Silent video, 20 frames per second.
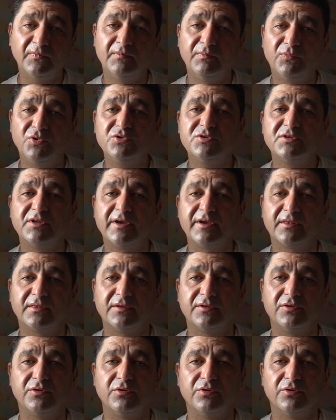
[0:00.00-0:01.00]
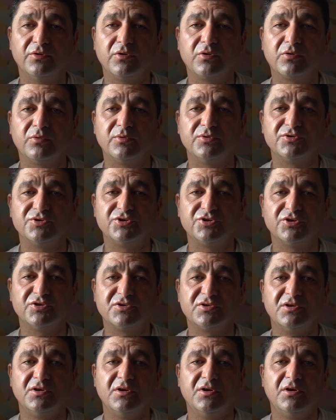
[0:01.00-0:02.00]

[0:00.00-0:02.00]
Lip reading: Most likely the dog was just